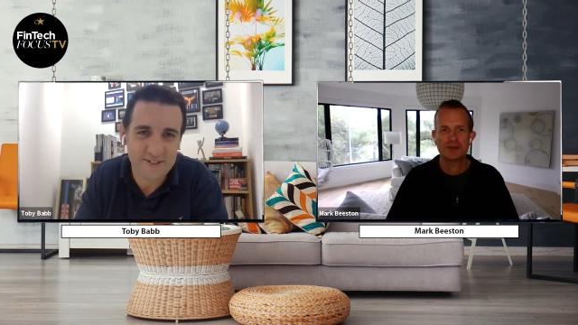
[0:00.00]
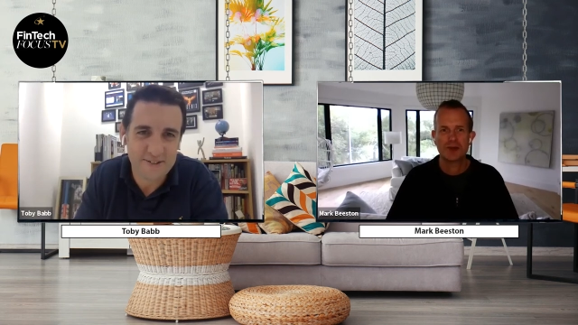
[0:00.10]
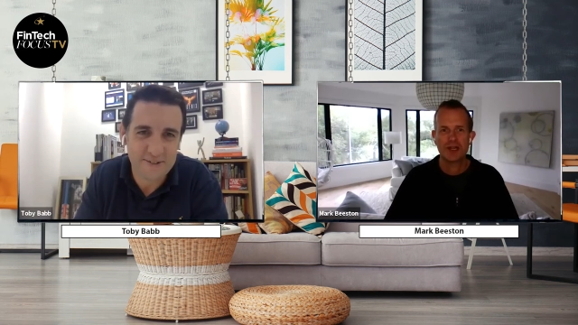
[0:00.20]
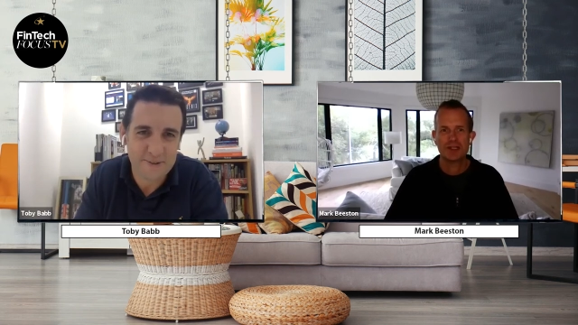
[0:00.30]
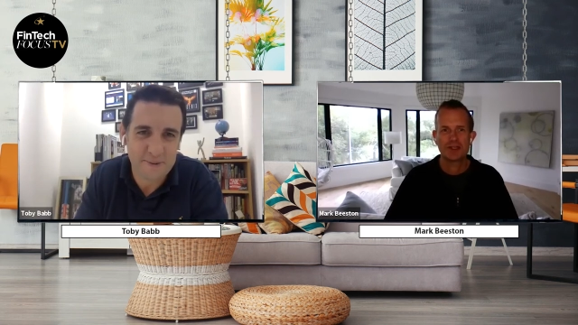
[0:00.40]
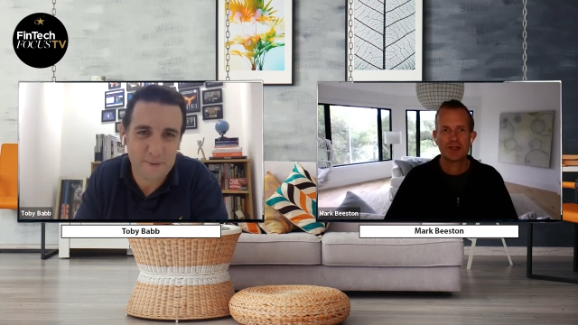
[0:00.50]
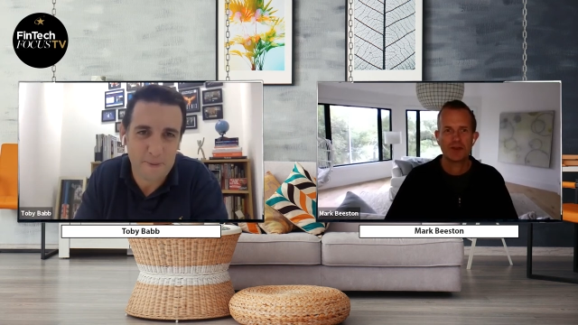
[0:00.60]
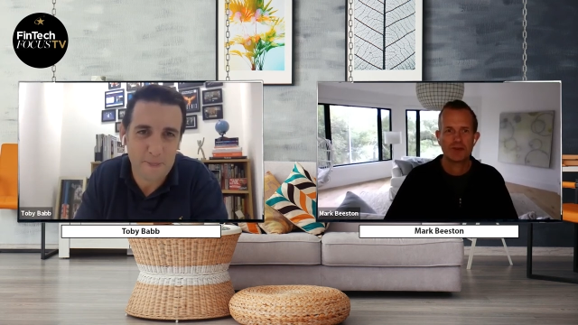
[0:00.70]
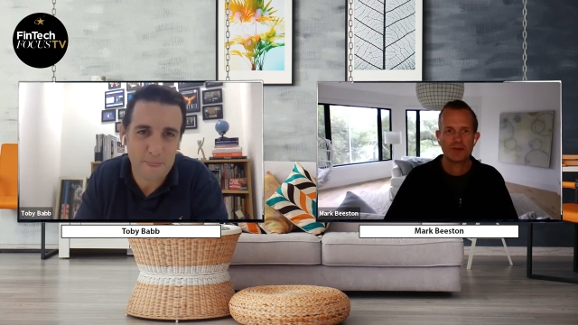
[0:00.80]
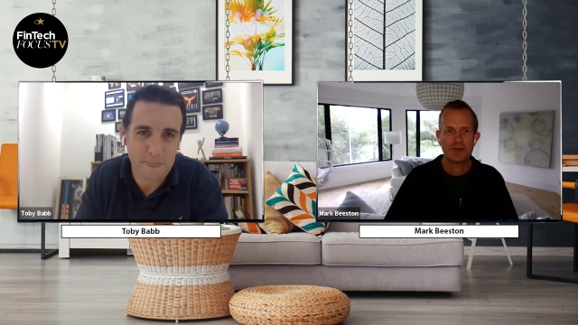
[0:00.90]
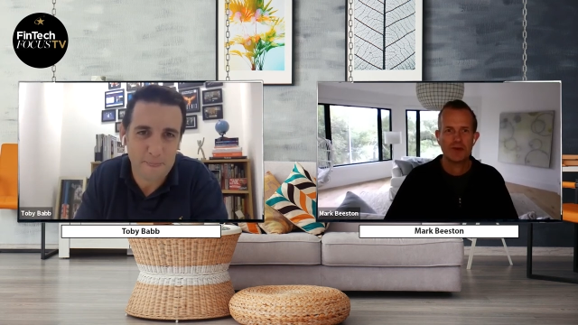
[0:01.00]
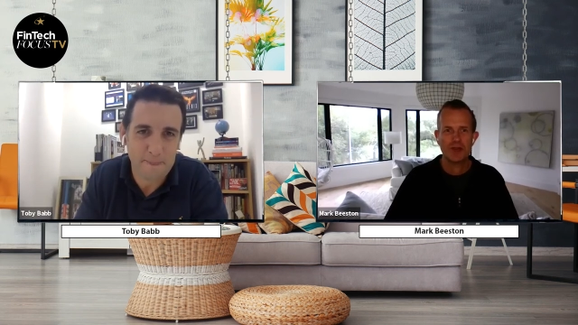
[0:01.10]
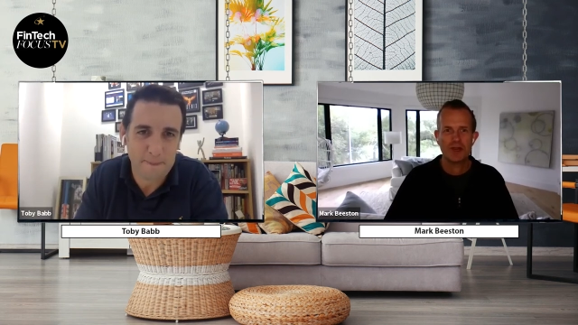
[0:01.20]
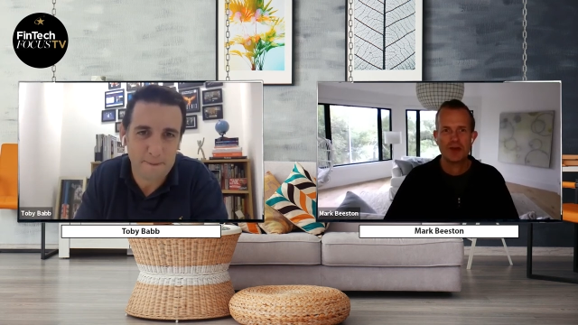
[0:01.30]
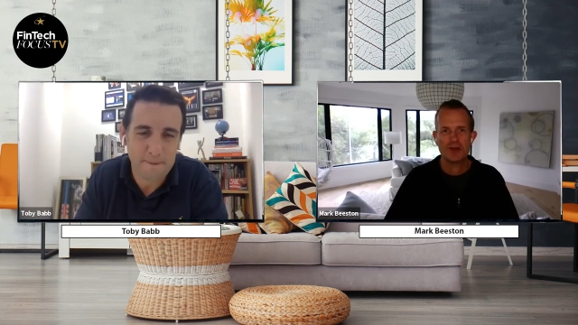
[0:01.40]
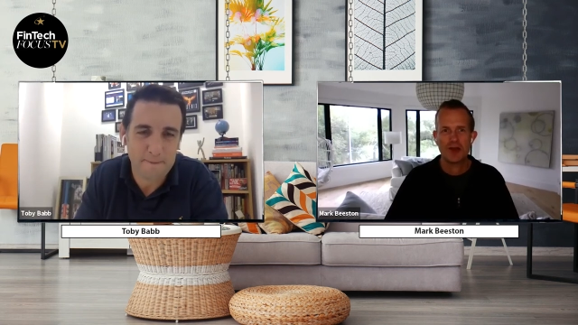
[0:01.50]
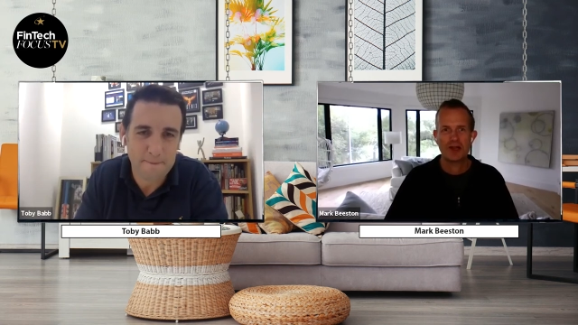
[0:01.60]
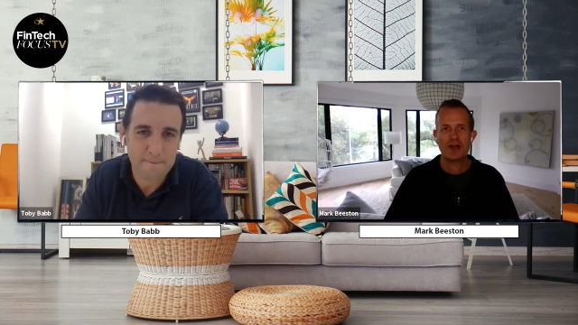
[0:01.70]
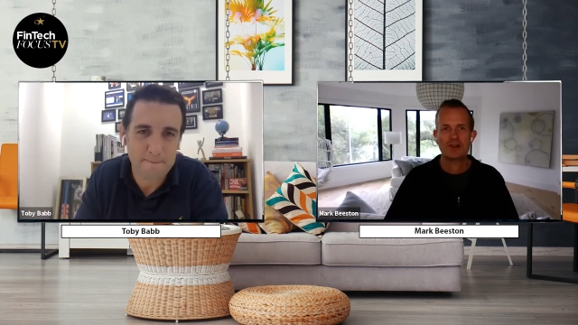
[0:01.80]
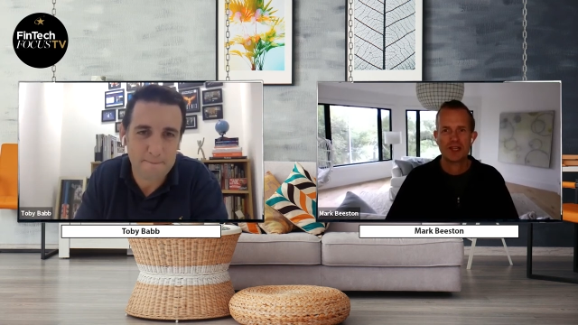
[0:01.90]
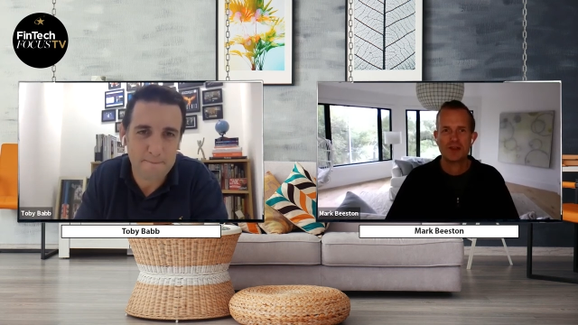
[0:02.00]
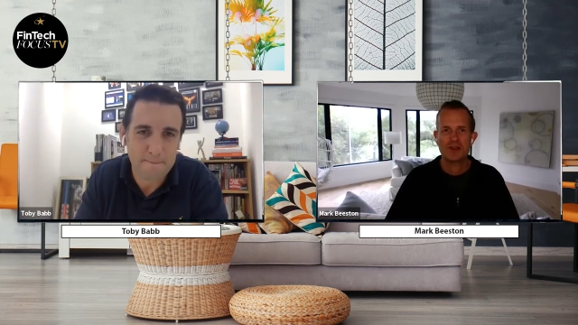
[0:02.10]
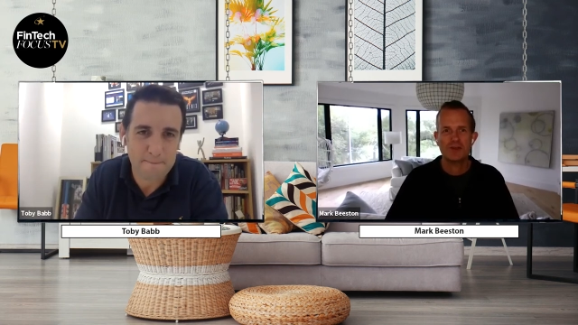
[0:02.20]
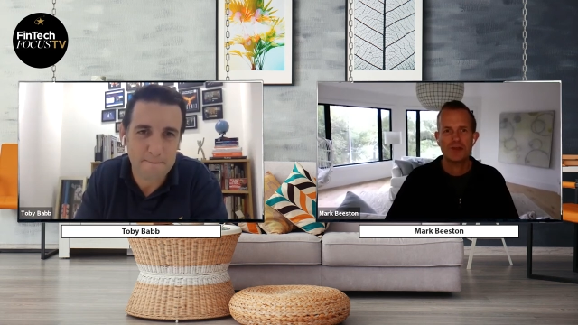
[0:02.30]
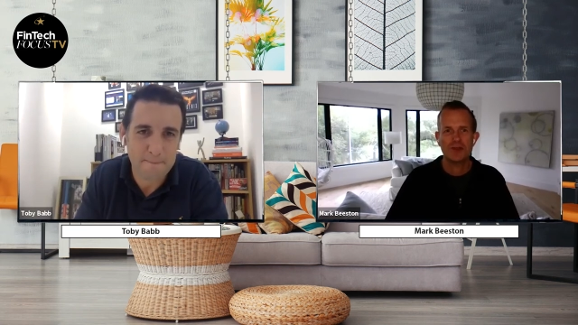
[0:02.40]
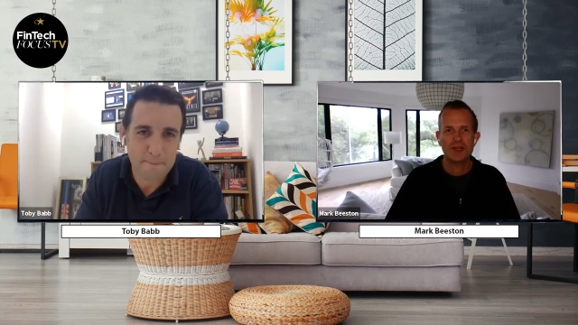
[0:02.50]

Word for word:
Speaker 1: manager right so you know I'll, I'll tell